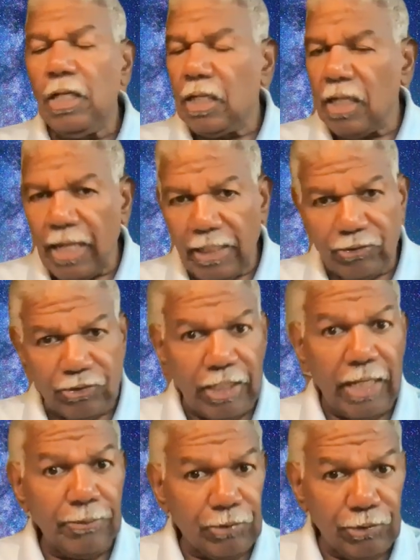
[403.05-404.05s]

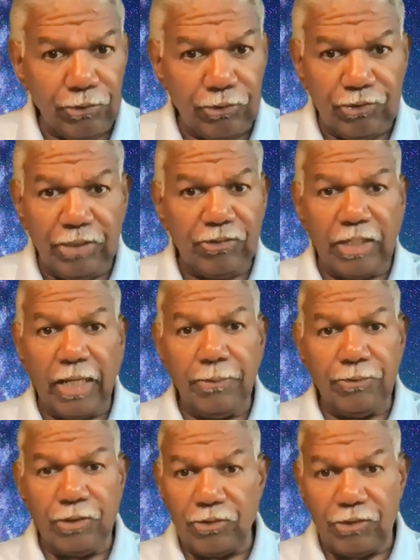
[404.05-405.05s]
landscapes and
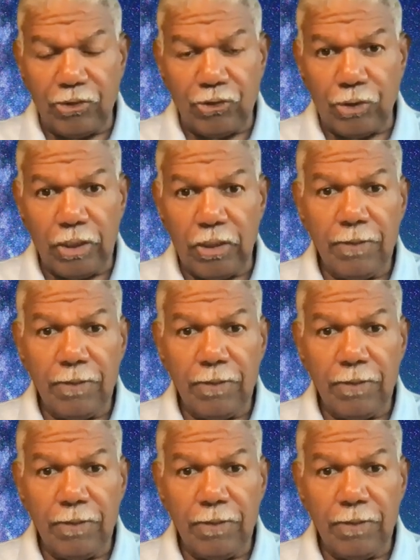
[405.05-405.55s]
seascapes, etc.